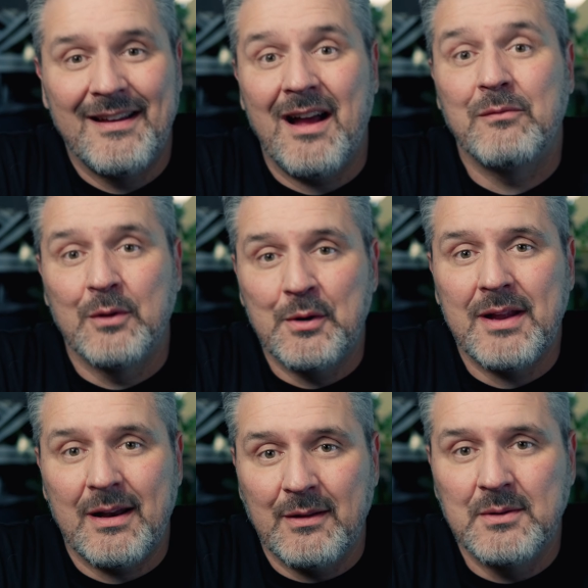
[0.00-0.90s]
I've learned
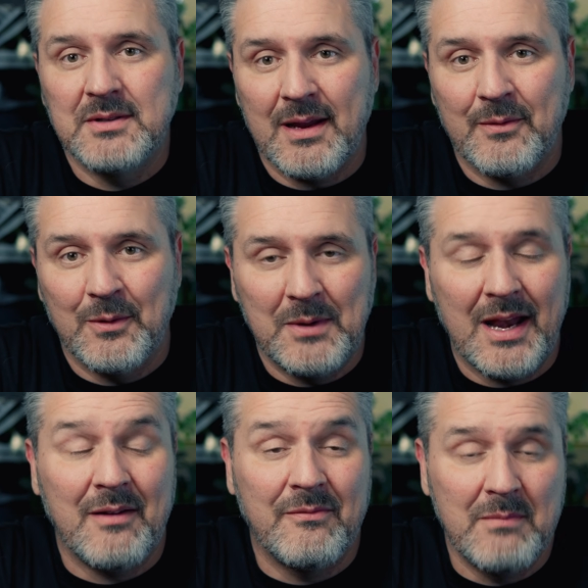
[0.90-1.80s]
how to use Lightroom,
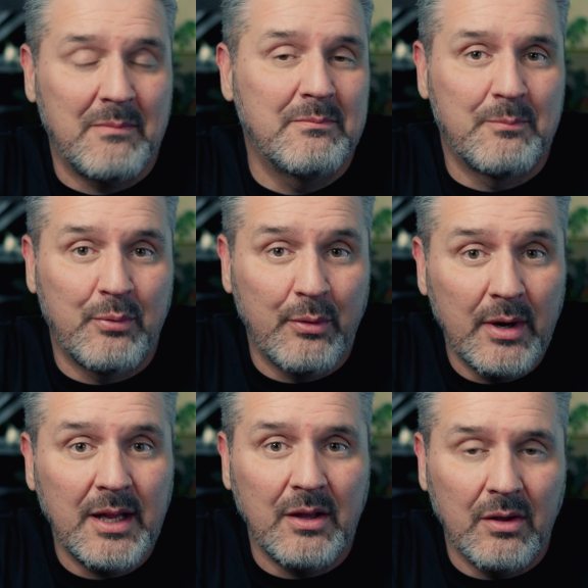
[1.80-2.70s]
and I'm
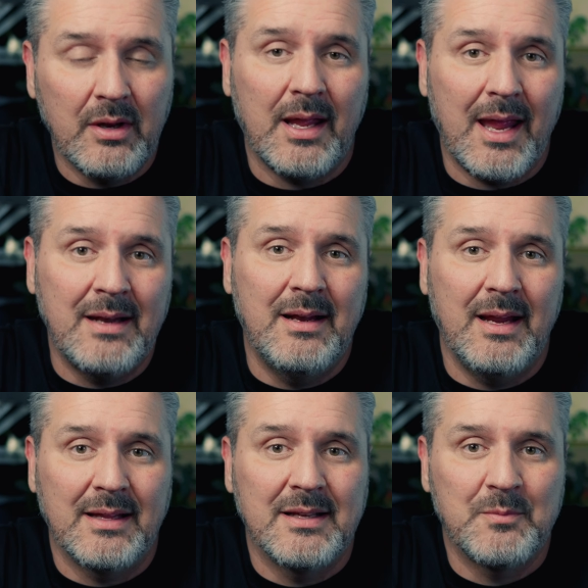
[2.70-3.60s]
pretty good at
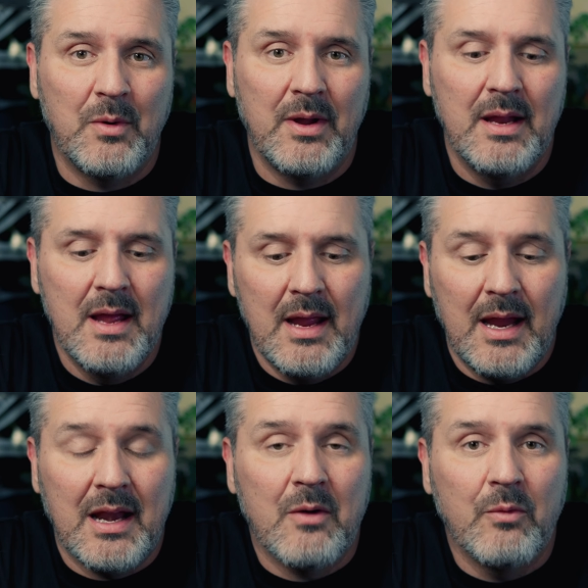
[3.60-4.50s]
editing at this point,
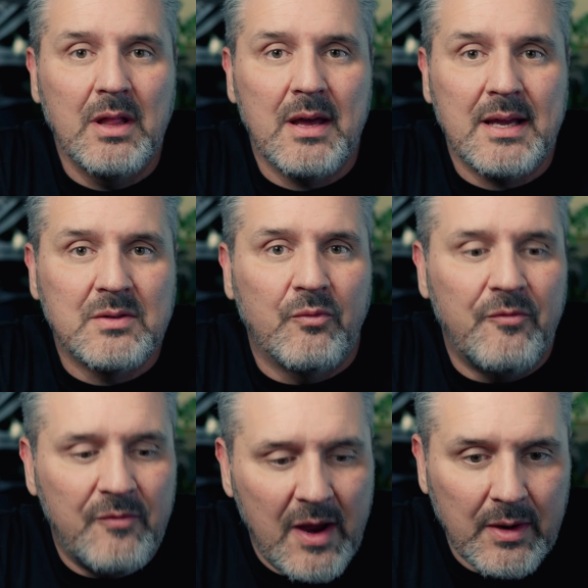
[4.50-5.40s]
and I realized
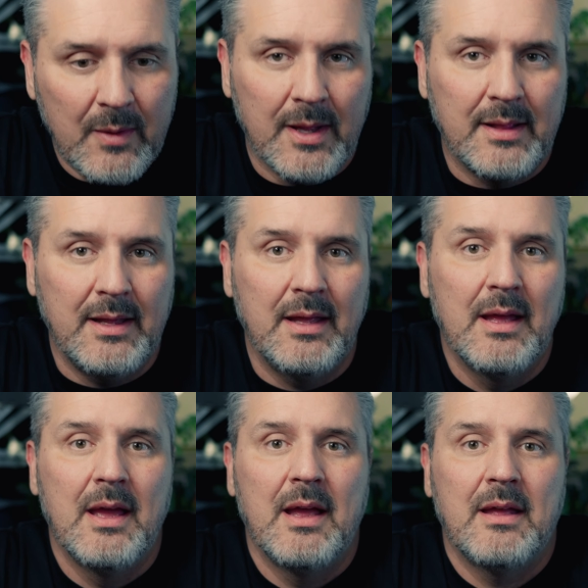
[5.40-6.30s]
very quickly
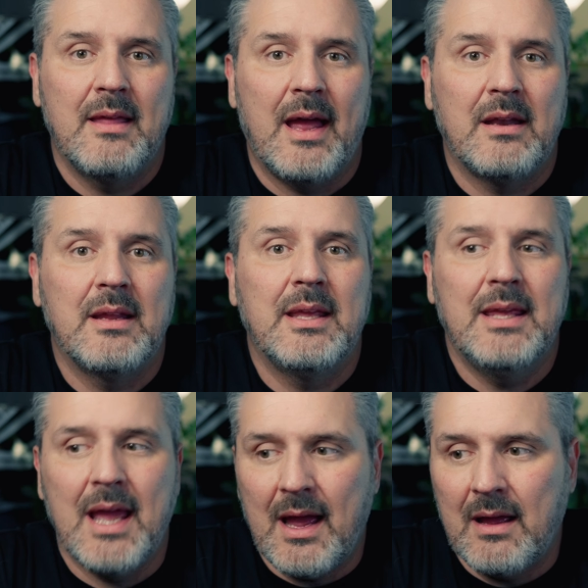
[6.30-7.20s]
that,
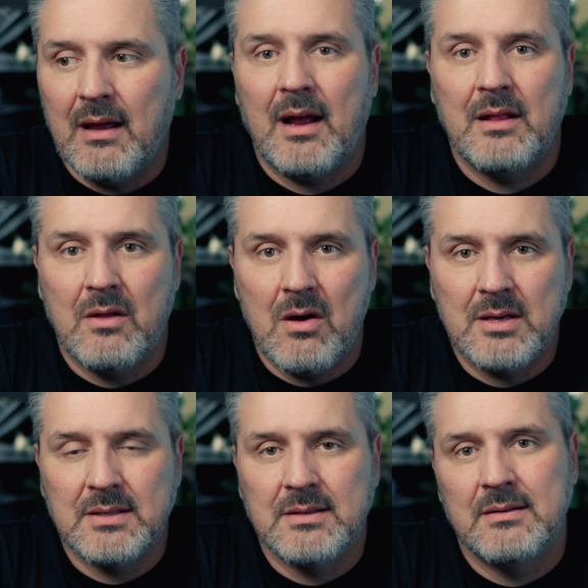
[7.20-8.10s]
yeah, I
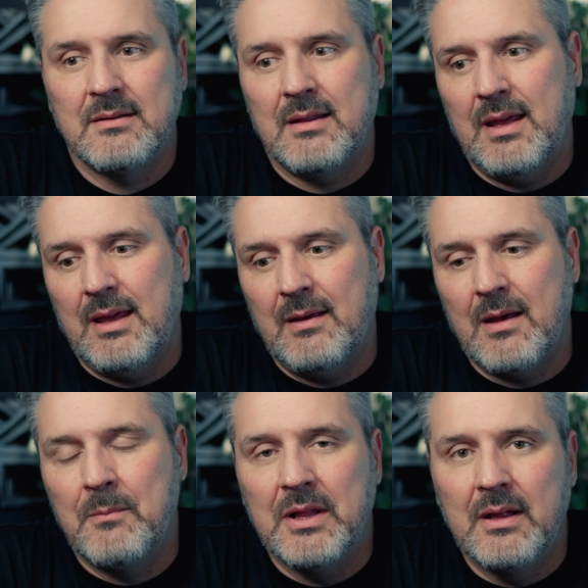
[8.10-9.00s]
lost the
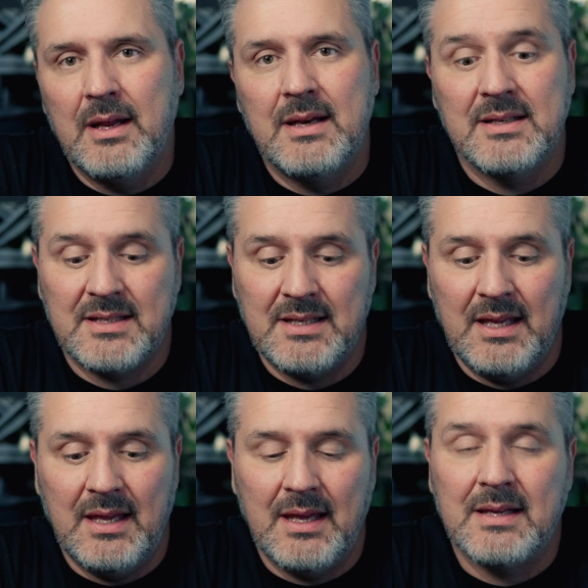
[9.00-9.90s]
ability to
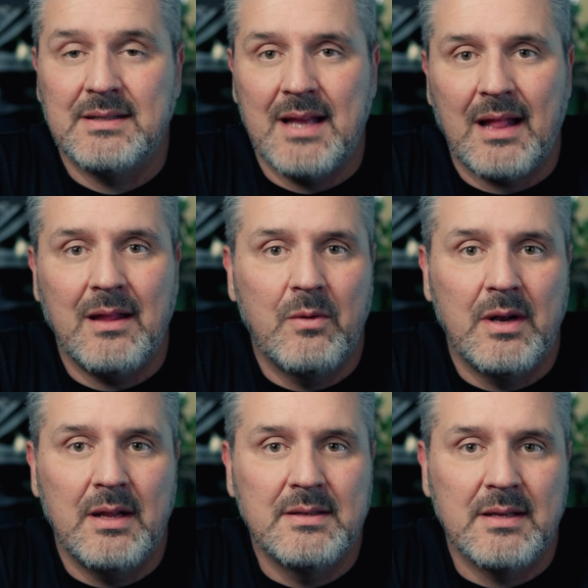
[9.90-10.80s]
see exactly what
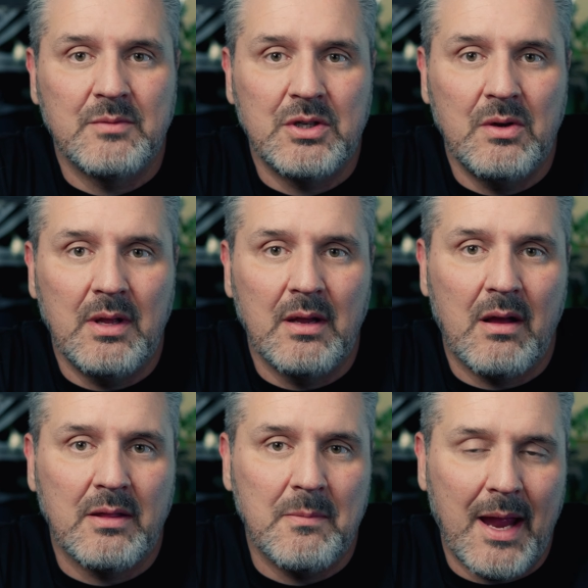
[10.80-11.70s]
it is I'm shooting
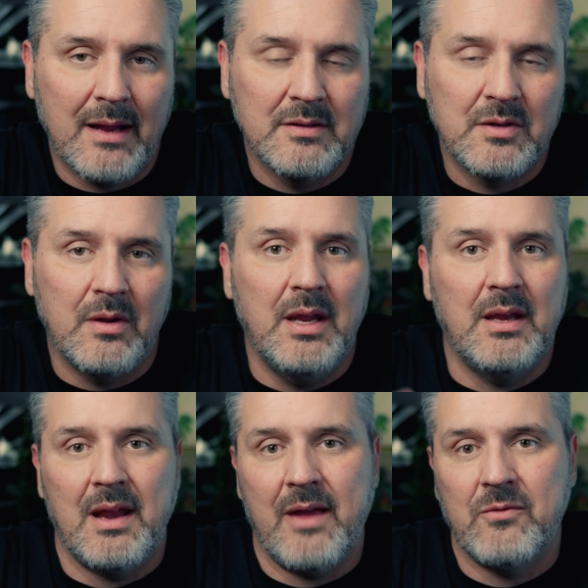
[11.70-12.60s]
on the back of the
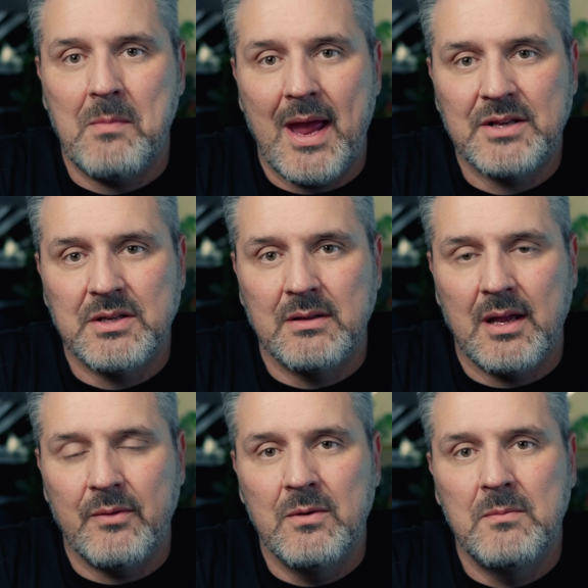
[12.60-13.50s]
screen and have it match in
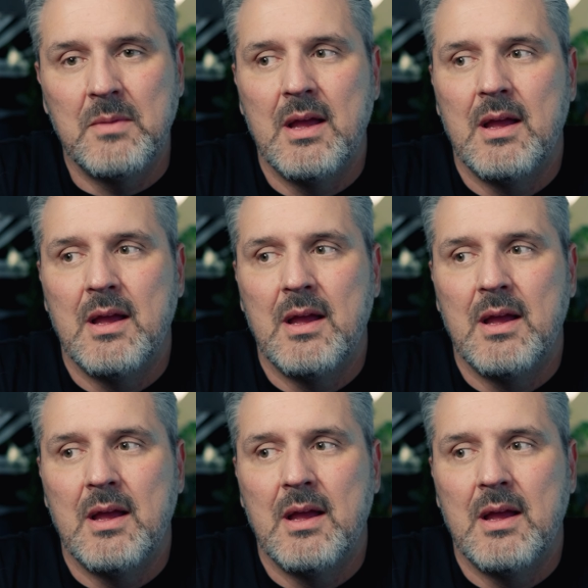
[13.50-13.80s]
Lightroom.